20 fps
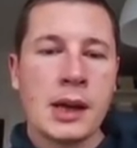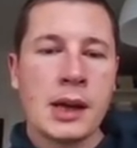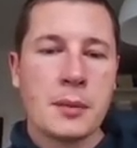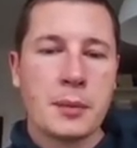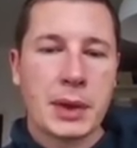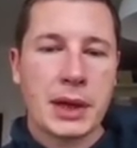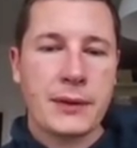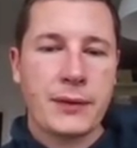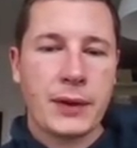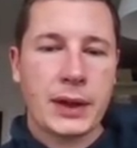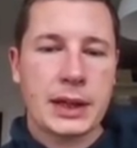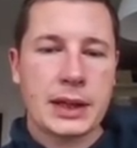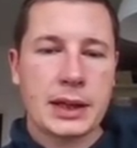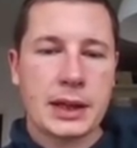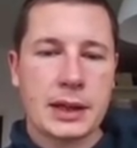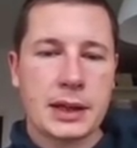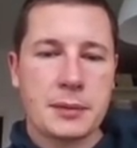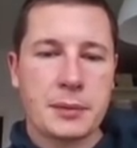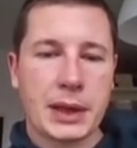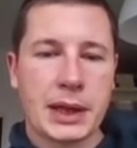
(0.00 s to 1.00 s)
but if i can
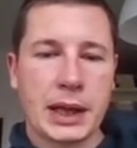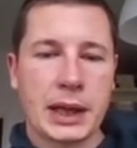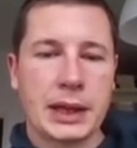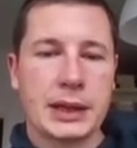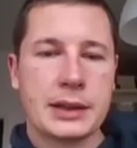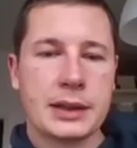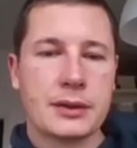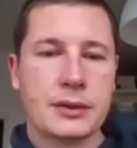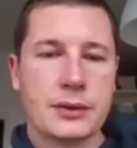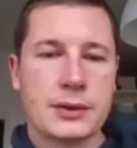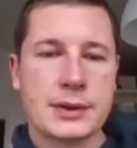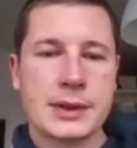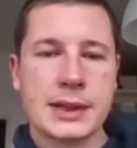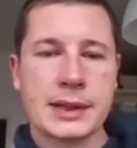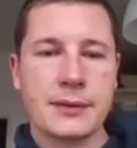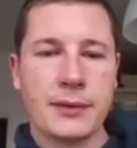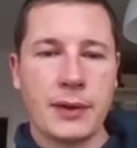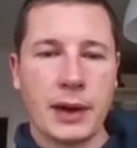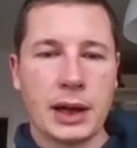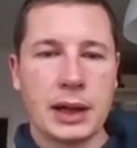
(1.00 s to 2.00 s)
get my knight into
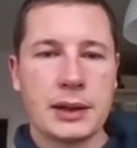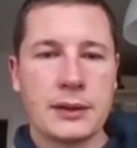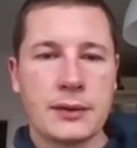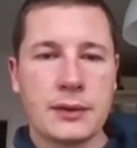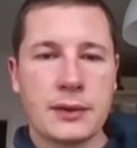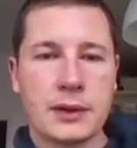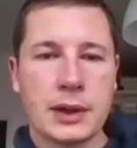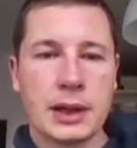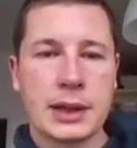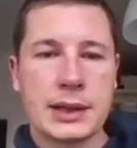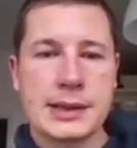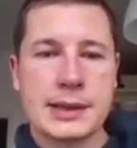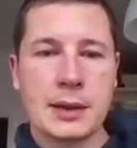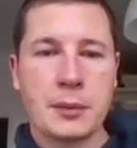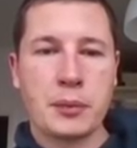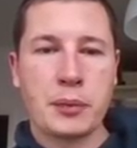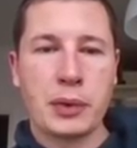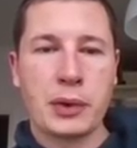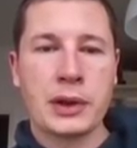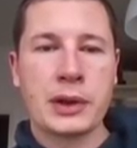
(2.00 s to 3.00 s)
c5 at
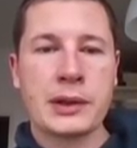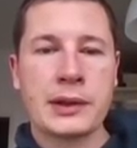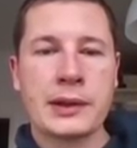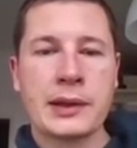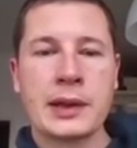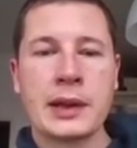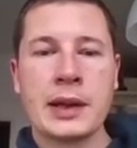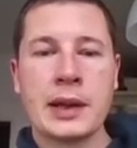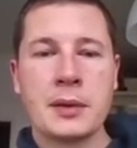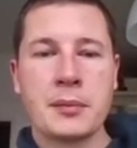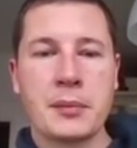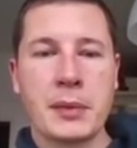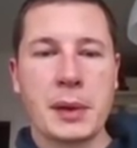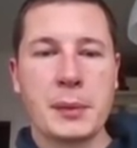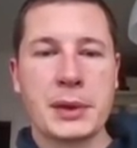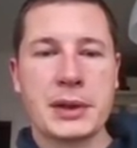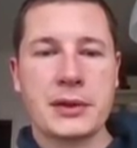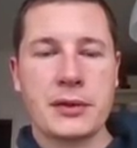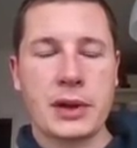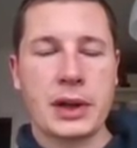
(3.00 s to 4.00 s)
some point
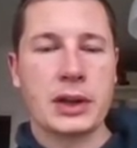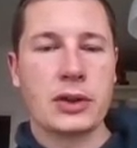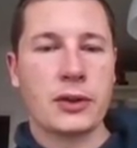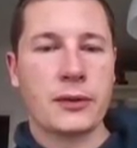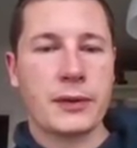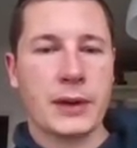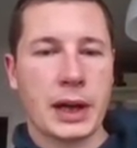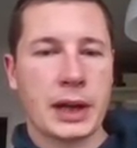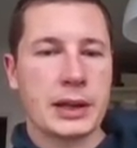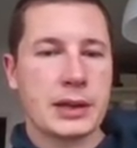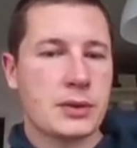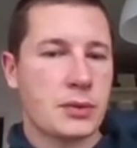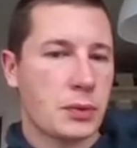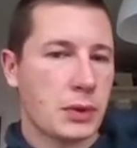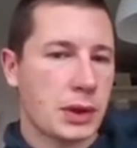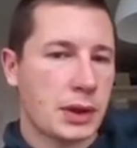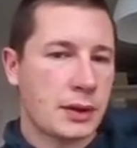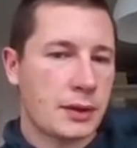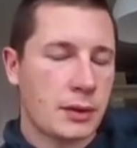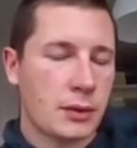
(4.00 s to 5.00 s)
maybe trade off knights
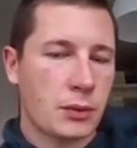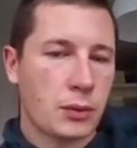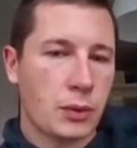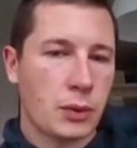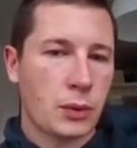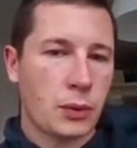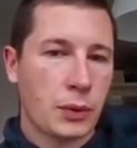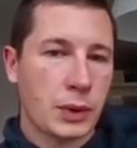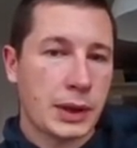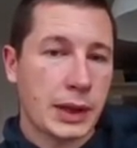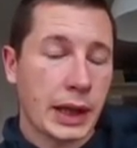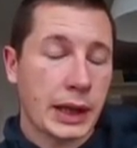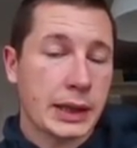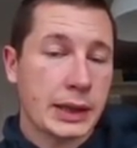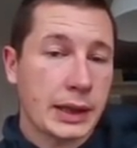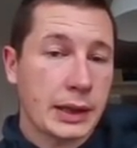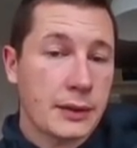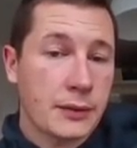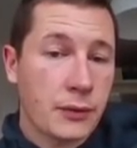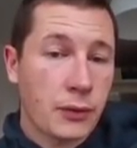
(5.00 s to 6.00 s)
with with knight
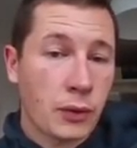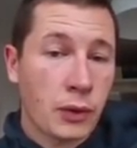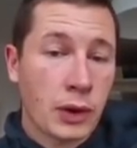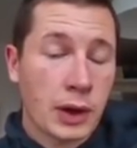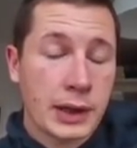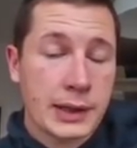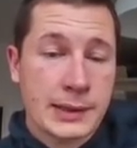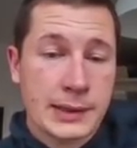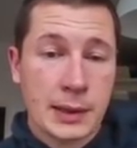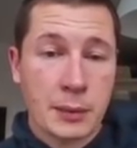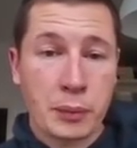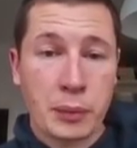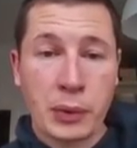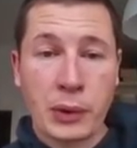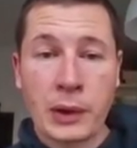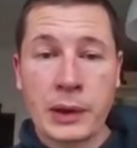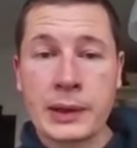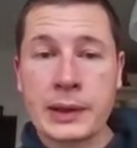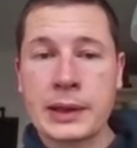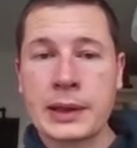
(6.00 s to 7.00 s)
a4 at some
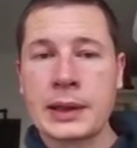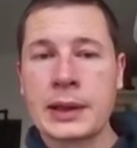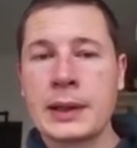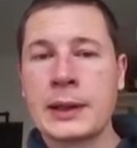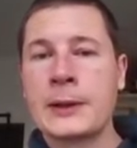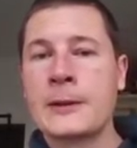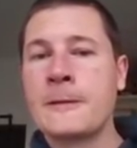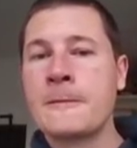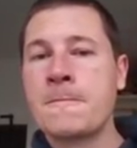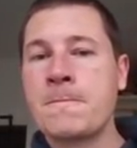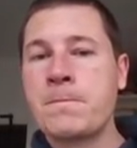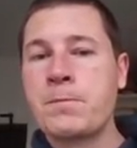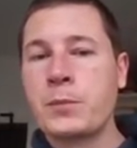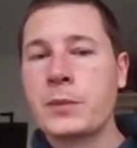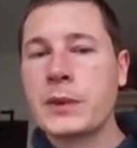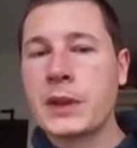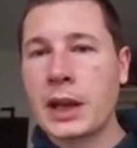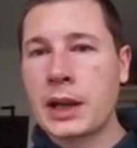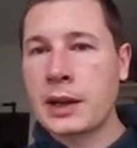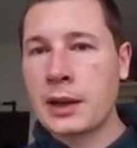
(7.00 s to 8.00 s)
point
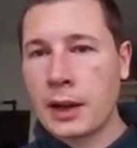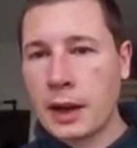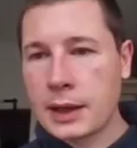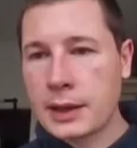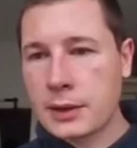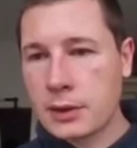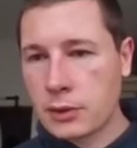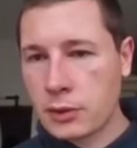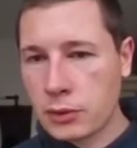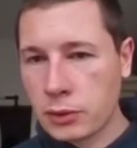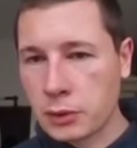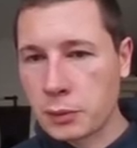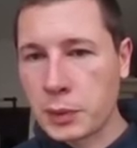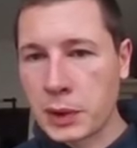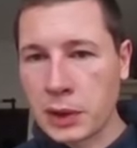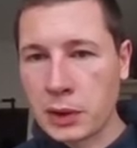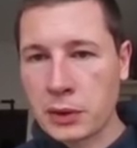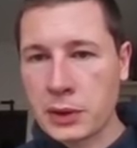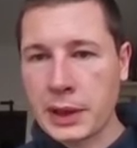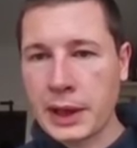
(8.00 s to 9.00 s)
then i could
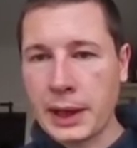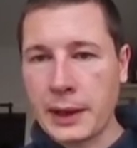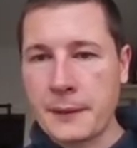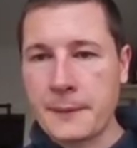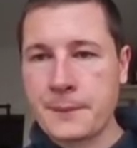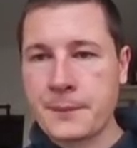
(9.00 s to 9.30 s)
be okay